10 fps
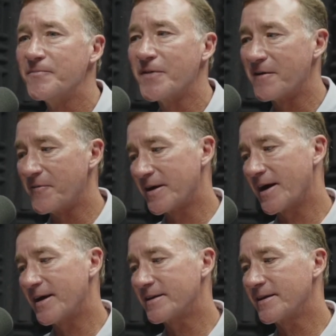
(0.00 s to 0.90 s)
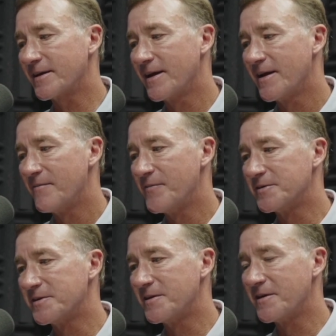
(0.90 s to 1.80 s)
I'm like, I think
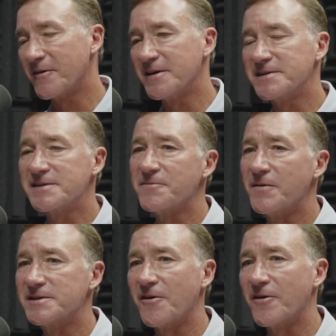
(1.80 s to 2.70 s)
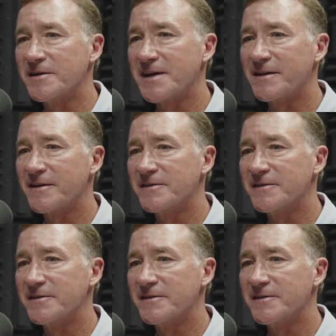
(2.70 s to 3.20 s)
there is too much darkness out there.